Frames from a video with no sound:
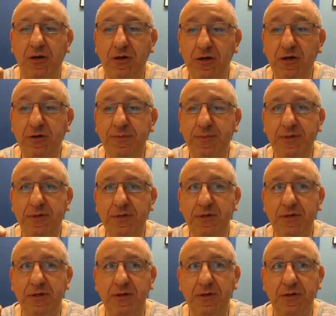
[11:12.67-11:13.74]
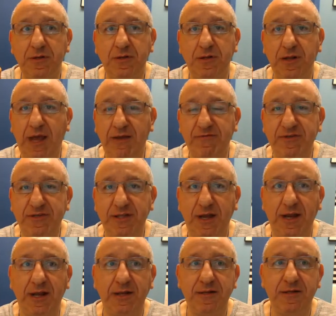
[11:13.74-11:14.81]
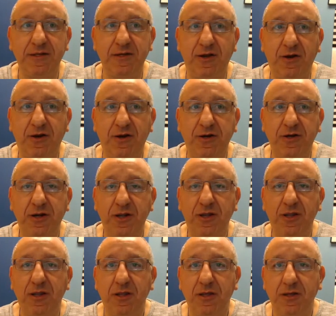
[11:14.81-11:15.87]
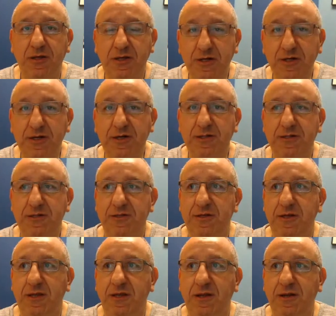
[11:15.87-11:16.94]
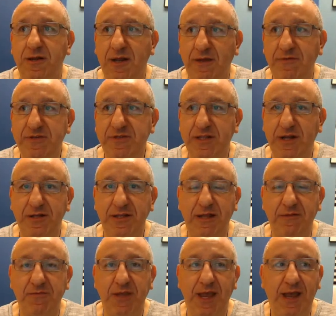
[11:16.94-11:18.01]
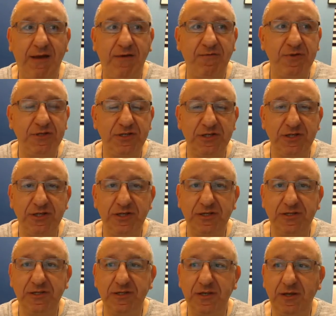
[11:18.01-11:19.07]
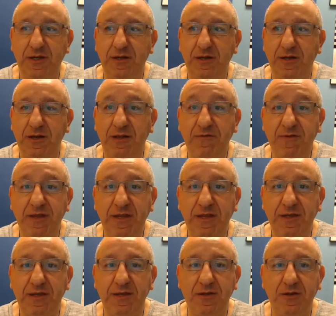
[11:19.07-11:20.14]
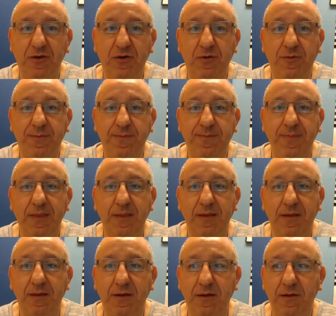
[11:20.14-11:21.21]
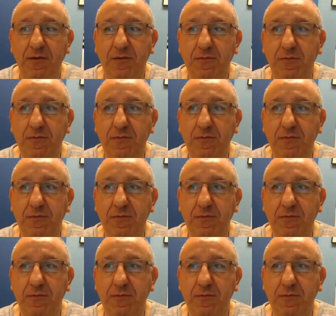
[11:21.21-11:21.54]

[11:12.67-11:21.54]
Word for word: urban lifestyle, in our current lifestyle that we have, which is uh, living, you know, uh,